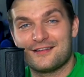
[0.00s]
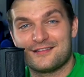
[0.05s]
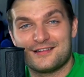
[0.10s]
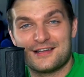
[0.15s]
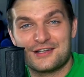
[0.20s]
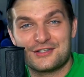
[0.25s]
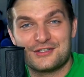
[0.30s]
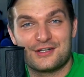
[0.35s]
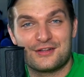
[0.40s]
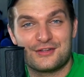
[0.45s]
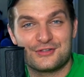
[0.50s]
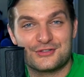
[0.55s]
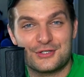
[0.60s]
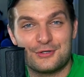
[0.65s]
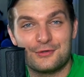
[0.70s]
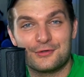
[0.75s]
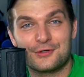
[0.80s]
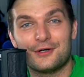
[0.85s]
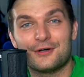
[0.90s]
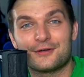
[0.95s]
section of the
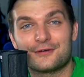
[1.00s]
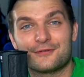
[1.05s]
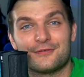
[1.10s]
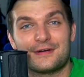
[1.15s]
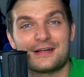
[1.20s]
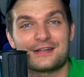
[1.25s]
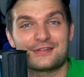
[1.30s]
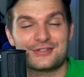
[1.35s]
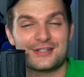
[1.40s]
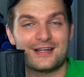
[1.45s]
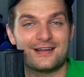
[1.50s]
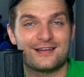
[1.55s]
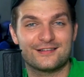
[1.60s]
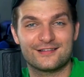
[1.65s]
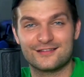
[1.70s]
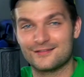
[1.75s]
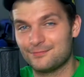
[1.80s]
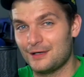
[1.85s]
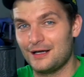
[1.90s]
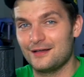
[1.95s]
show called Franchise
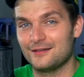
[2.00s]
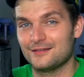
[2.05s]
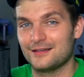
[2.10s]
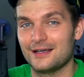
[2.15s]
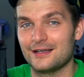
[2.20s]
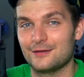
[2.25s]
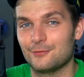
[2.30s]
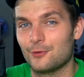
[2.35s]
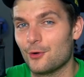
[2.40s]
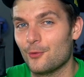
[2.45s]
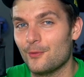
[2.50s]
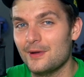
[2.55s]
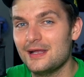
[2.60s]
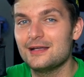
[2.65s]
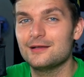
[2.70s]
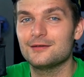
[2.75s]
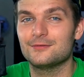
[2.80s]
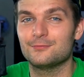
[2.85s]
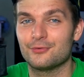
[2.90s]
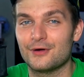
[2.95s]
Spotlight, where
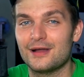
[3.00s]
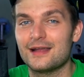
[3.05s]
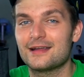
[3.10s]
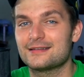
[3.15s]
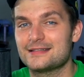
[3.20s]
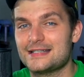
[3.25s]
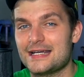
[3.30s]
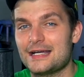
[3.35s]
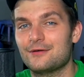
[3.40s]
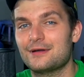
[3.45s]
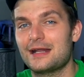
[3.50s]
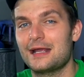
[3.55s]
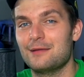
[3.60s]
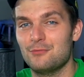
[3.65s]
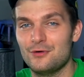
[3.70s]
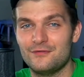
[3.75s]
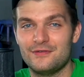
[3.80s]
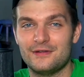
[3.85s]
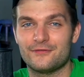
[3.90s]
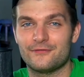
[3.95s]
we break down a
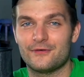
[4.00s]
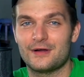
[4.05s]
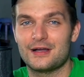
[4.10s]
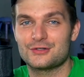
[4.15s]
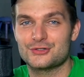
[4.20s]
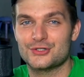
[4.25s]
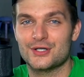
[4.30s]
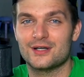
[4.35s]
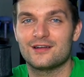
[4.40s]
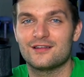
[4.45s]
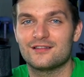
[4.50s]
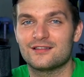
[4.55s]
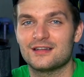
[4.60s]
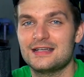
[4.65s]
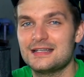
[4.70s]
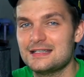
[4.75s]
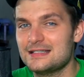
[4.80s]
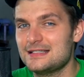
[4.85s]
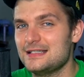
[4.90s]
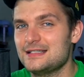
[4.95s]
movie franchise
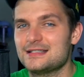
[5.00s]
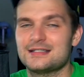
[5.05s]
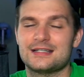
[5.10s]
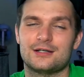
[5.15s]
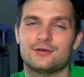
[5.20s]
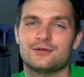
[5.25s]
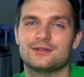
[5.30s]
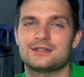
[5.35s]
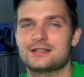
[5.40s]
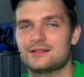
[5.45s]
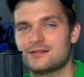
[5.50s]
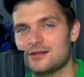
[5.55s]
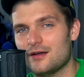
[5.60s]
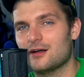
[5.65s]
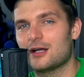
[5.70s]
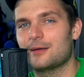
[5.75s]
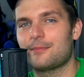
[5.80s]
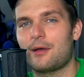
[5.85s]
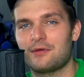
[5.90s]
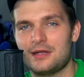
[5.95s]
in detail and
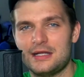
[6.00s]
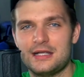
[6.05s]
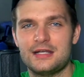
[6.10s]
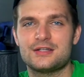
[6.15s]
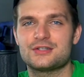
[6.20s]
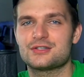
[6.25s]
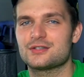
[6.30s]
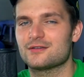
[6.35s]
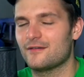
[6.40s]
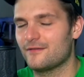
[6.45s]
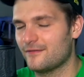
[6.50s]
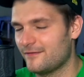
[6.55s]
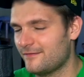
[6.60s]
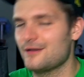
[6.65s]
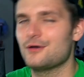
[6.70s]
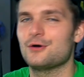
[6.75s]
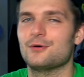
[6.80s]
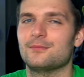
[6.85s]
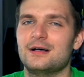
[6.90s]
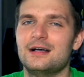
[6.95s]
talk about each
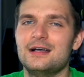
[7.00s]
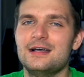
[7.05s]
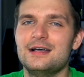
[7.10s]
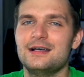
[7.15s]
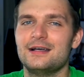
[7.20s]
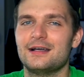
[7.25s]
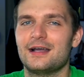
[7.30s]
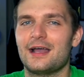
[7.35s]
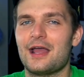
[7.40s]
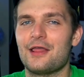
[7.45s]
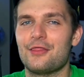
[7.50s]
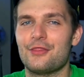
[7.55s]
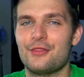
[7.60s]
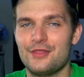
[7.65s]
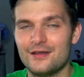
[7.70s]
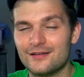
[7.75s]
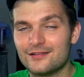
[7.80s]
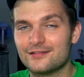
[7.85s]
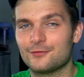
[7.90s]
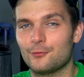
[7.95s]
film. And
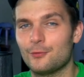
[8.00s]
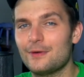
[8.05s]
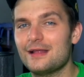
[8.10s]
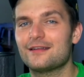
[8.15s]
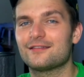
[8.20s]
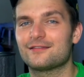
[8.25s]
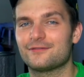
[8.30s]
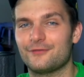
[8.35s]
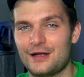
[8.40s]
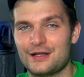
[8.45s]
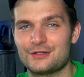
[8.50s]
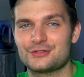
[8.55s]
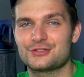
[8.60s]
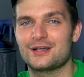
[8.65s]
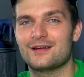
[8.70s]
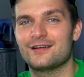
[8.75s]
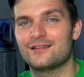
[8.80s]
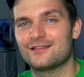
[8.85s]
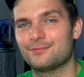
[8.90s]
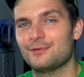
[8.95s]
this week's
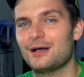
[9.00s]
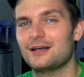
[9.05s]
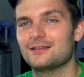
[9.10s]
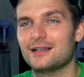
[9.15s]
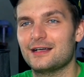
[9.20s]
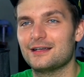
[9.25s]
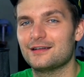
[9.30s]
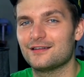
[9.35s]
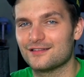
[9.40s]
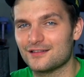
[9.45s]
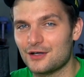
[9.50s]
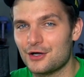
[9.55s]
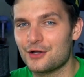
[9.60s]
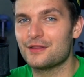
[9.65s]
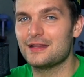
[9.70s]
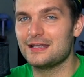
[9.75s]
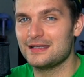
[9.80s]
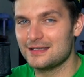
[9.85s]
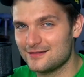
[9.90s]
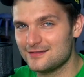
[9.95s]
franchise spotlight is on
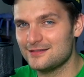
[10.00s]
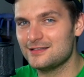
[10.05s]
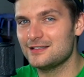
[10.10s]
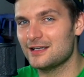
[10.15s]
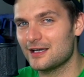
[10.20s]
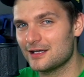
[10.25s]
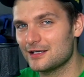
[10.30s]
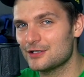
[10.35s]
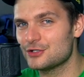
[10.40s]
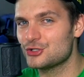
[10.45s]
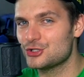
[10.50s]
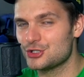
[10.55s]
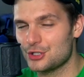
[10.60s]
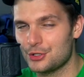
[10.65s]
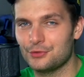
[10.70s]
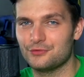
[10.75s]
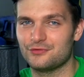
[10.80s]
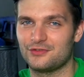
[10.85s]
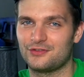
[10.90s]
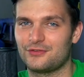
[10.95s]
the Indiana
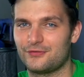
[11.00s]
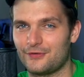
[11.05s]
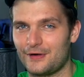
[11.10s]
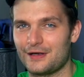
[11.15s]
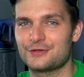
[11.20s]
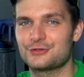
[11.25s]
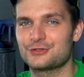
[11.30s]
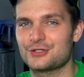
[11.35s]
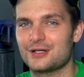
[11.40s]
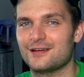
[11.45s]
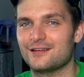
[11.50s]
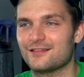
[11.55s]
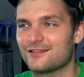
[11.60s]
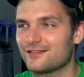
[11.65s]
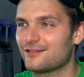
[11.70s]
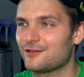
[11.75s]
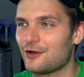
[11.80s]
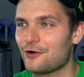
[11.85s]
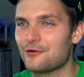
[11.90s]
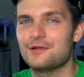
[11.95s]
Jones franchise,
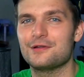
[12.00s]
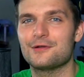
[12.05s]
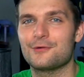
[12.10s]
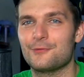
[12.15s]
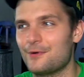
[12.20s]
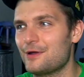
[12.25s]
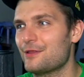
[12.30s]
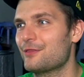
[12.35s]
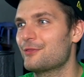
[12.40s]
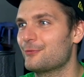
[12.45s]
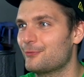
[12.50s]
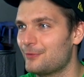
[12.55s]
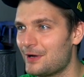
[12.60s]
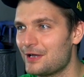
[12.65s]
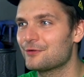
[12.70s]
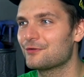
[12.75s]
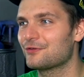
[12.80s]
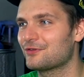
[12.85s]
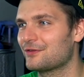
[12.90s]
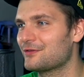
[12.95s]
starting with
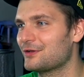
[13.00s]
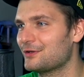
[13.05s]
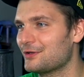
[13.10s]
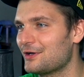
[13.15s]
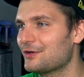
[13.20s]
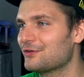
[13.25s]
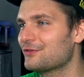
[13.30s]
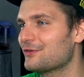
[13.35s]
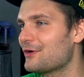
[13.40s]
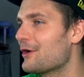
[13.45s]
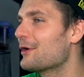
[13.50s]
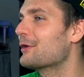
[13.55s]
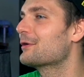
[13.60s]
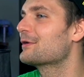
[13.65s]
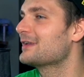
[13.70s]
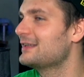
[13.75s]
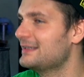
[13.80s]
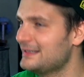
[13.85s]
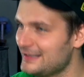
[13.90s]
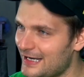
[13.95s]
Raiders of the Lost
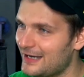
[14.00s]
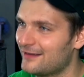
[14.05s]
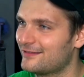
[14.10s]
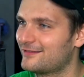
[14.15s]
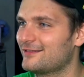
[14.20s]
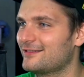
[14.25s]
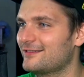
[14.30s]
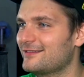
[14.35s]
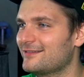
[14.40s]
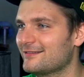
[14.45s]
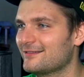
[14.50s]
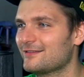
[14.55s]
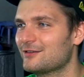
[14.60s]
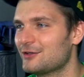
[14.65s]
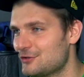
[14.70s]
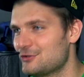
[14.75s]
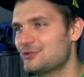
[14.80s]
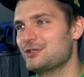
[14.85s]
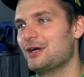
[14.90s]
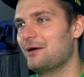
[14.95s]
Ark. Yes.
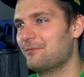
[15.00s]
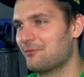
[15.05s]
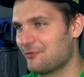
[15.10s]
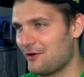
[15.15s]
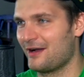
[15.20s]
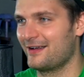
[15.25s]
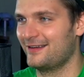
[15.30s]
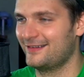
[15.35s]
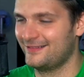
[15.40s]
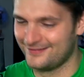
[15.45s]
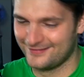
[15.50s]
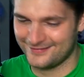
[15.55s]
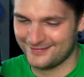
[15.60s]
Good job, Ryan.